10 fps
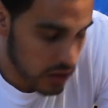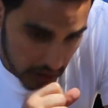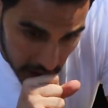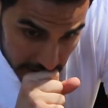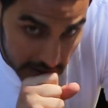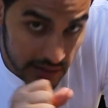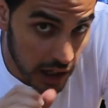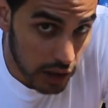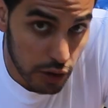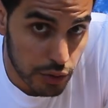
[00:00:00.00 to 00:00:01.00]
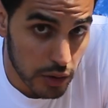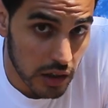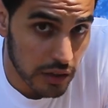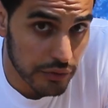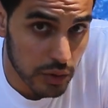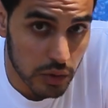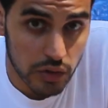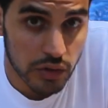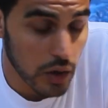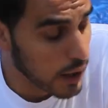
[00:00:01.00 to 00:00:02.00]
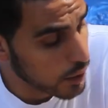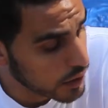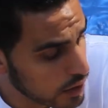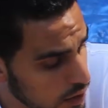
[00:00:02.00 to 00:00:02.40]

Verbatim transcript: the cart does not go through a lot of fuel, so I went